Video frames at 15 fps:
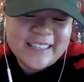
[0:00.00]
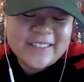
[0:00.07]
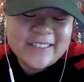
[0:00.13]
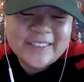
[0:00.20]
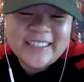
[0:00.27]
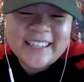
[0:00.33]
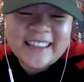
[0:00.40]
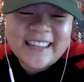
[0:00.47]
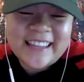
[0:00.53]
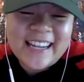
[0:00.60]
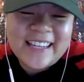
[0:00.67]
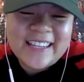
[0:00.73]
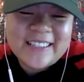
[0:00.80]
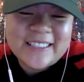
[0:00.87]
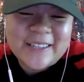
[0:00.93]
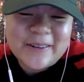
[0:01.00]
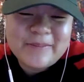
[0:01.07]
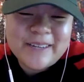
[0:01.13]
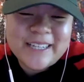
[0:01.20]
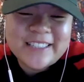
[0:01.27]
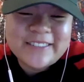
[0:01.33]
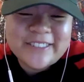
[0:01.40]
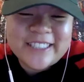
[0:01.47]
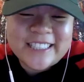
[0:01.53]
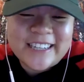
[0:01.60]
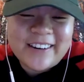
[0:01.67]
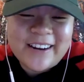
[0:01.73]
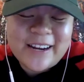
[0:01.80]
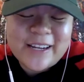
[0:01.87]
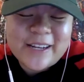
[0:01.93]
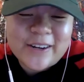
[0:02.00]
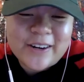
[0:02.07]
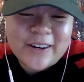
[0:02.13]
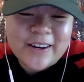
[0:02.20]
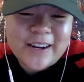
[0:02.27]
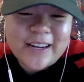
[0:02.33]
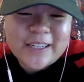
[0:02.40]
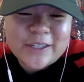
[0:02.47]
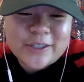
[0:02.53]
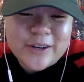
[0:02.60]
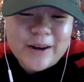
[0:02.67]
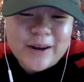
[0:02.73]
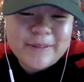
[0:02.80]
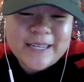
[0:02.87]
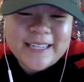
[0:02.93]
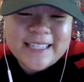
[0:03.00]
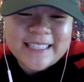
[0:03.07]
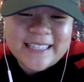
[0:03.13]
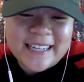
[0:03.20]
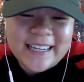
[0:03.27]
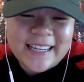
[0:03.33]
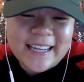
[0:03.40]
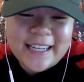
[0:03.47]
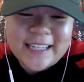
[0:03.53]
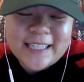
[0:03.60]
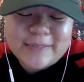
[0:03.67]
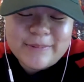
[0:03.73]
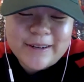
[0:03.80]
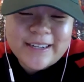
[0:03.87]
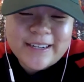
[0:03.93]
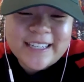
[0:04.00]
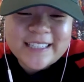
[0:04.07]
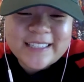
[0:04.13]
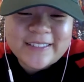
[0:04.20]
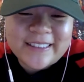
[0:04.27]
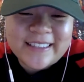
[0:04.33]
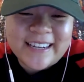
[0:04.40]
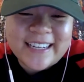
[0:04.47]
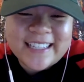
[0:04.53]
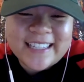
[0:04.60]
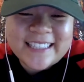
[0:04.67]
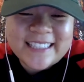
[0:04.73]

cool. Thank you so much for sharing your trapeze experience with us.